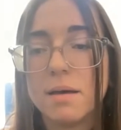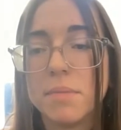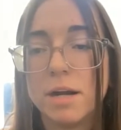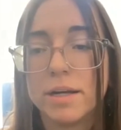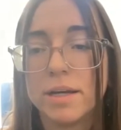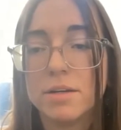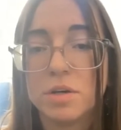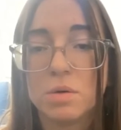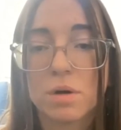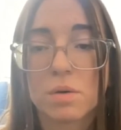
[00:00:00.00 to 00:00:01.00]
Mary, do
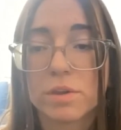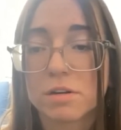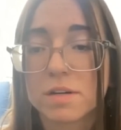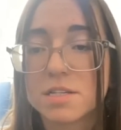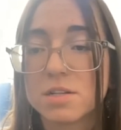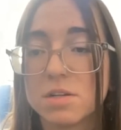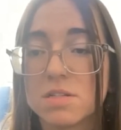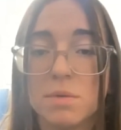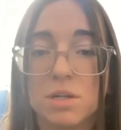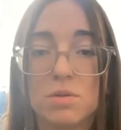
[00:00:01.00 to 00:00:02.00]
you work with crystals?
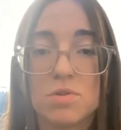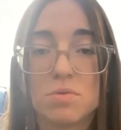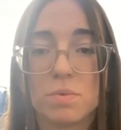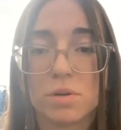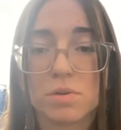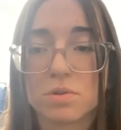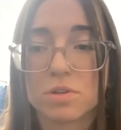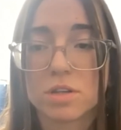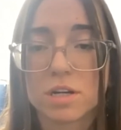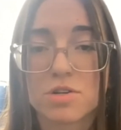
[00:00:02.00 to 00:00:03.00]
I mean, you do because you
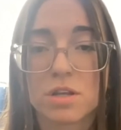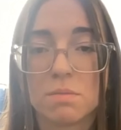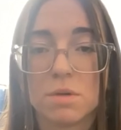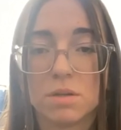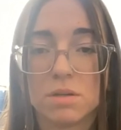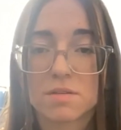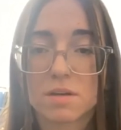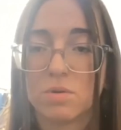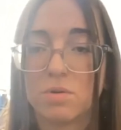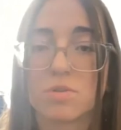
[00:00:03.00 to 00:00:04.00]
touch them and that's
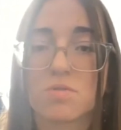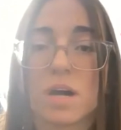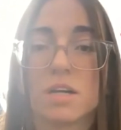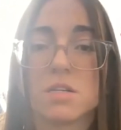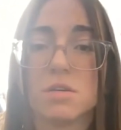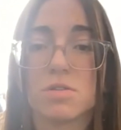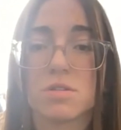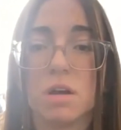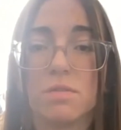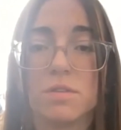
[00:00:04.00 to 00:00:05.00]
how you attracted
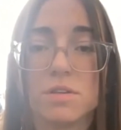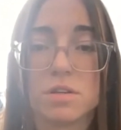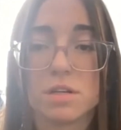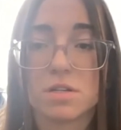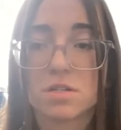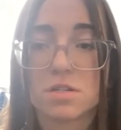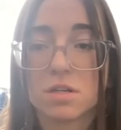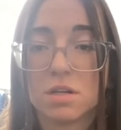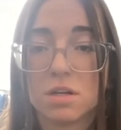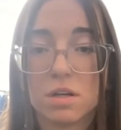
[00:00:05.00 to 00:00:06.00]
yourself into this
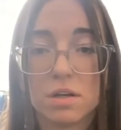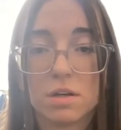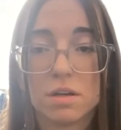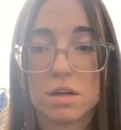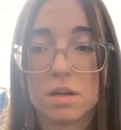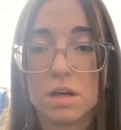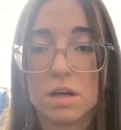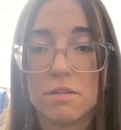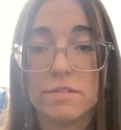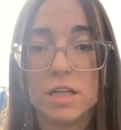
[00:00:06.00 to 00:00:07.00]

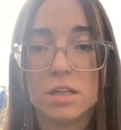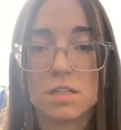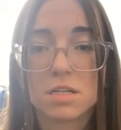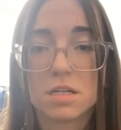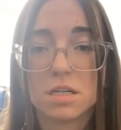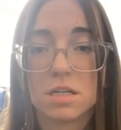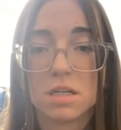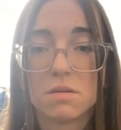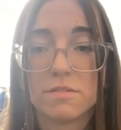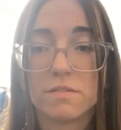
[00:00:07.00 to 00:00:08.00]
field,
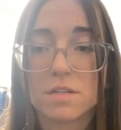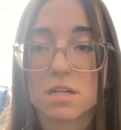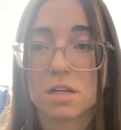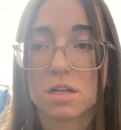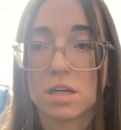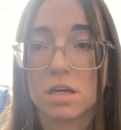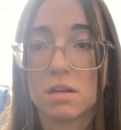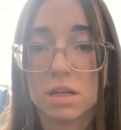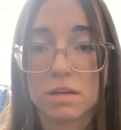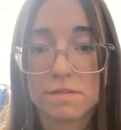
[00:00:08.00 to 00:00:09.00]
physically,
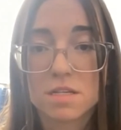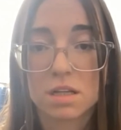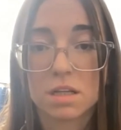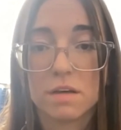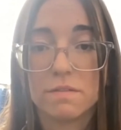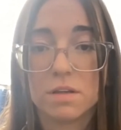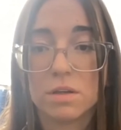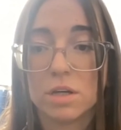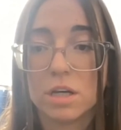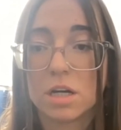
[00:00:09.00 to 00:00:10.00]
like physically, I feel
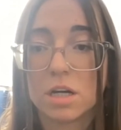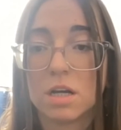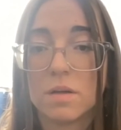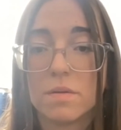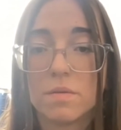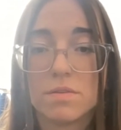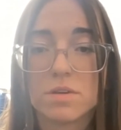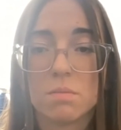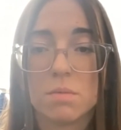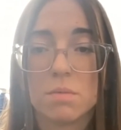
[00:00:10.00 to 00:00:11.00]
you here. Tell me